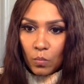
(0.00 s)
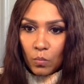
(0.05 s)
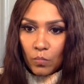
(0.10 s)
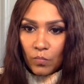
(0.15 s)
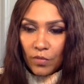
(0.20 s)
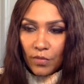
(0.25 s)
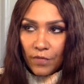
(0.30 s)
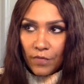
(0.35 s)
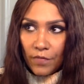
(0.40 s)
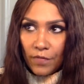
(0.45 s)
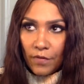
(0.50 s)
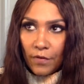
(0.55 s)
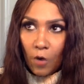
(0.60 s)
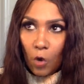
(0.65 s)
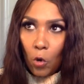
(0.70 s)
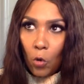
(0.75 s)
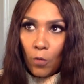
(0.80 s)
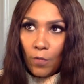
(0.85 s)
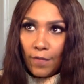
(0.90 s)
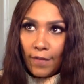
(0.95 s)
the
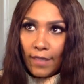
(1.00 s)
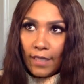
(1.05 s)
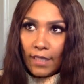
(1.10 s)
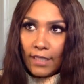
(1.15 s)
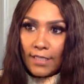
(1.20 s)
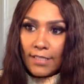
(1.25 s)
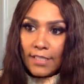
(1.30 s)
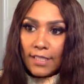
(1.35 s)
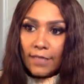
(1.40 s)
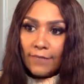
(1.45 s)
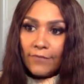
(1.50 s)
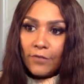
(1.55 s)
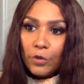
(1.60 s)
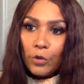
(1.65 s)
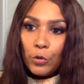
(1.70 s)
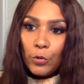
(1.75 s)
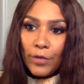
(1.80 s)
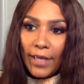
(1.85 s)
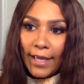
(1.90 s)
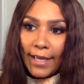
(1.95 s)
whole thing is if
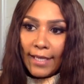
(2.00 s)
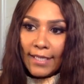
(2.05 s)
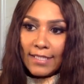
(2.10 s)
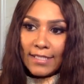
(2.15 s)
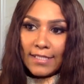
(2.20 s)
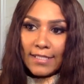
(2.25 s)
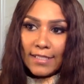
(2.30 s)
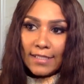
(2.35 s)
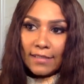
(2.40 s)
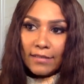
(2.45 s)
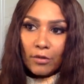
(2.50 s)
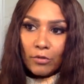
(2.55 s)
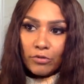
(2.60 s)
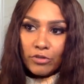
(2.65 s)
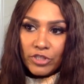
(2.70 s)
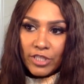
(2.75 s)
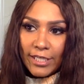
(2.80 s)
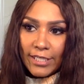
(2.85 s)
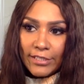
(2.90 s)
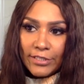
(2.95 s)
you can't see those
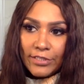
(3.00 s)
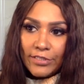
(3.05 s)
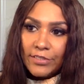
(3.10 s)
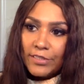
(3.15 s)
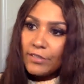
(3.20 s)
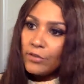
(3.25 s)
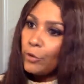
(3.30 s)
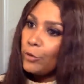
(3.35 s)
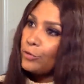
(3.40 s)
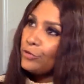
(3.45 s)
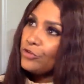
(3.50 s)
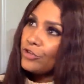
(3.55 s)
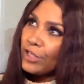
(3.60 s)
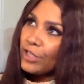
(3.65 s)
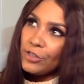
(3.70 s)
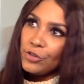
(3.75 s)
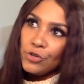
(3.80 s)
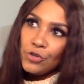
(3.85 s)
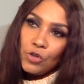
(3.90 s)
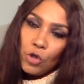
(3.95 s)
changes, then those
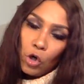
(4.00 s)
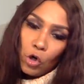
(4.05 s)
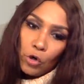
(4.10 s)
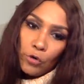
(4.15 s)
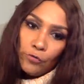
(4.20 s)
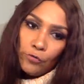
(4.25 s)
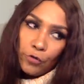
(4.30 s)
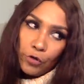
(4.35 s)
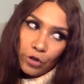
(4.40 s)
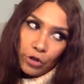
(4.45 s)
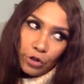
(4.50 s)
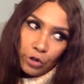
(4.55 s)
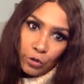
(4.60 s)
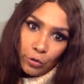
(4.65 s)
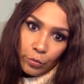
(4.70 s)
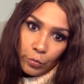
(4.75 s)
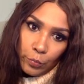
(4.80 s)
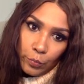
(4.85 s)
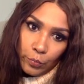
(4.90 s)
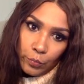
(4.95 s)
changes aren't for you.